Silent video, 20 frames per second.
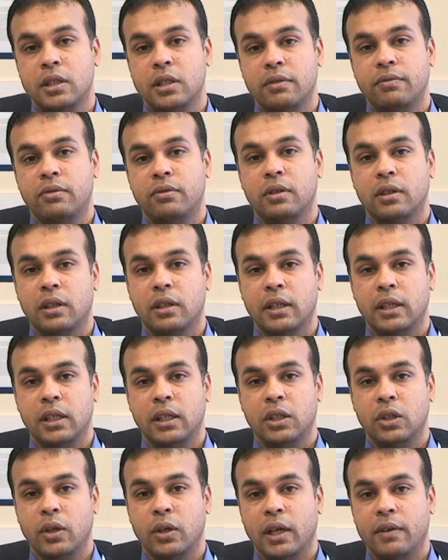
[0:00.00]
differently.
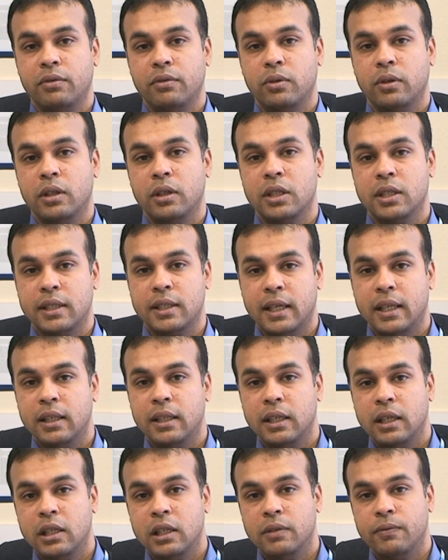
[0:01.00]
You have to understand
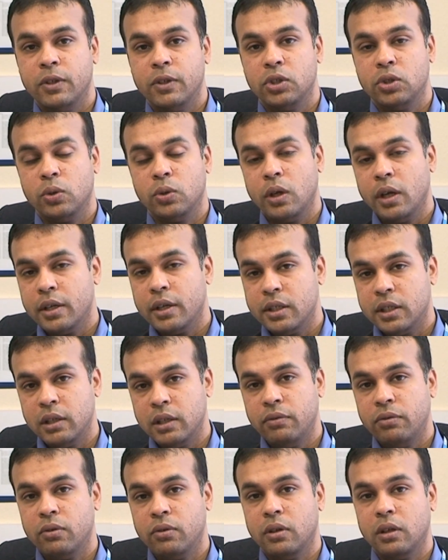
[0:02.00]
the individual
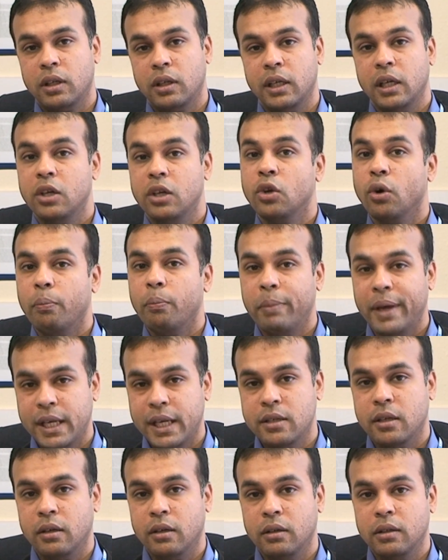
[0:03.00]
differently, not
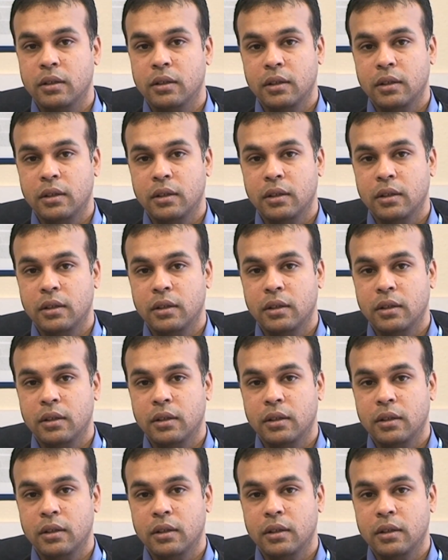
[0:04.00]
better.